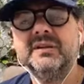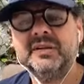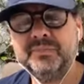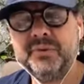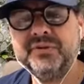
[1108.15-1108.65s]

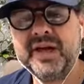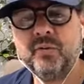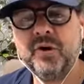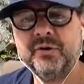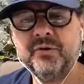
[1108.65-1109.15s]
then put
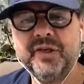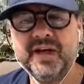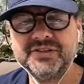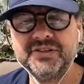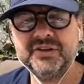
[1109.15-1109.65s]
that one on
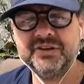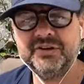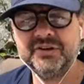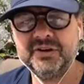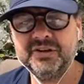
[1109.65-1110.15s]
there so that
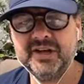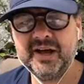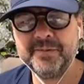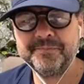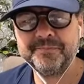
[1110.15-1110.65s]
you can
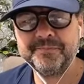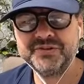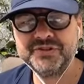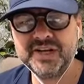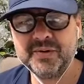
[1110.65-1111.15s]

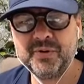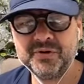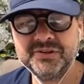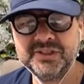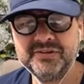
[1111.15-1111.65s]
see a
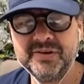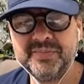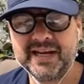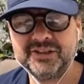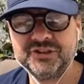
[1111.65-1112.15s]
positive
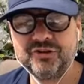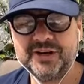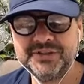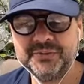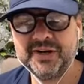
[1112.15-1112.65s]
impact
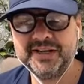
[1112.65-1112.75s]
straight away.